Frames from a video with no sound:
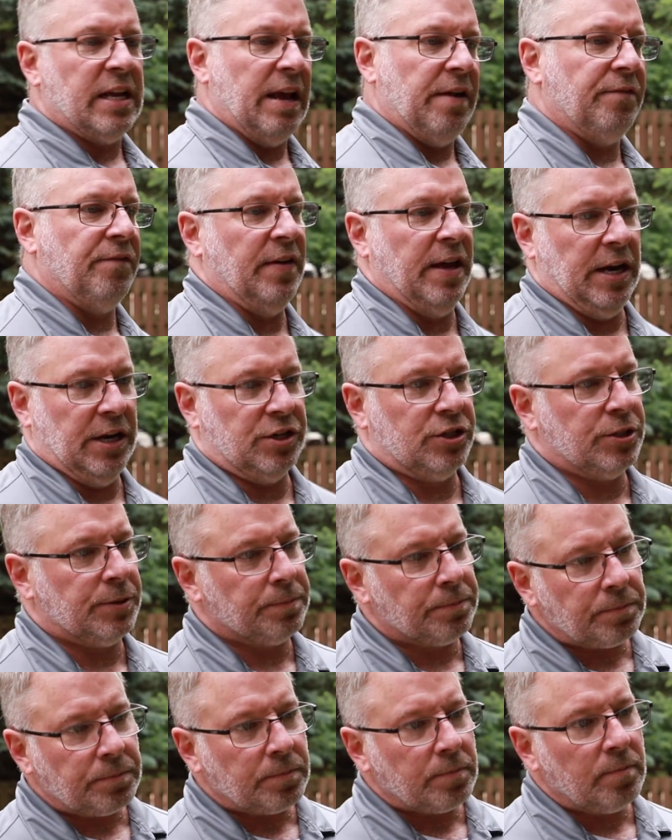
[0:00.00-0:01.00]
Day finish.
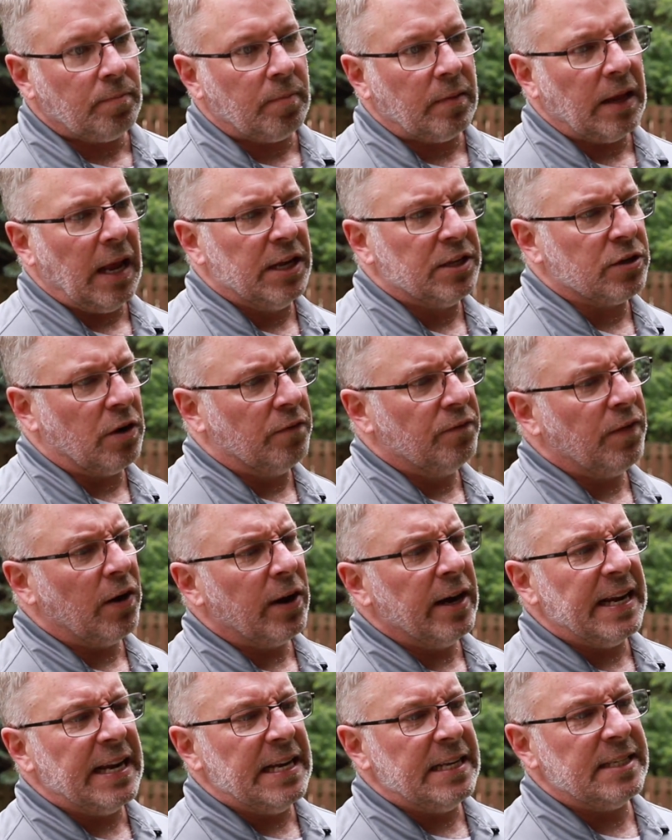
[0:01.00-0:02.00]
And so
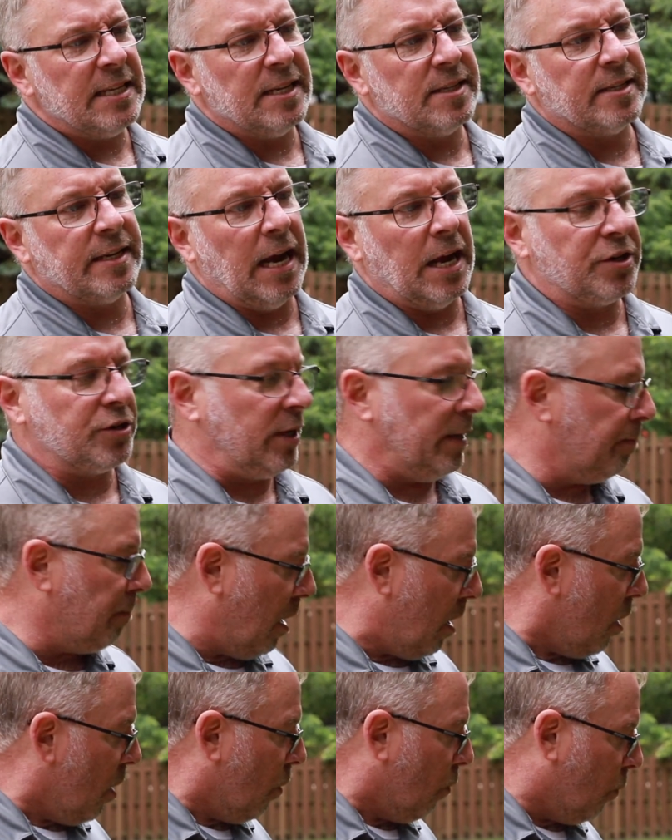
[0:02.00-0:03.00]
very easy scheduling,
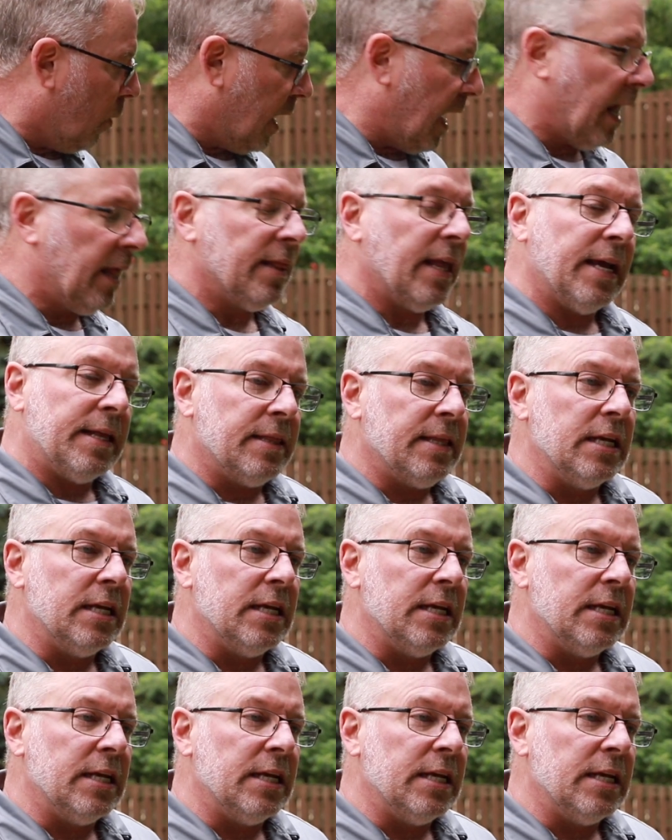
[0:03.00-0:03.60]
but what I like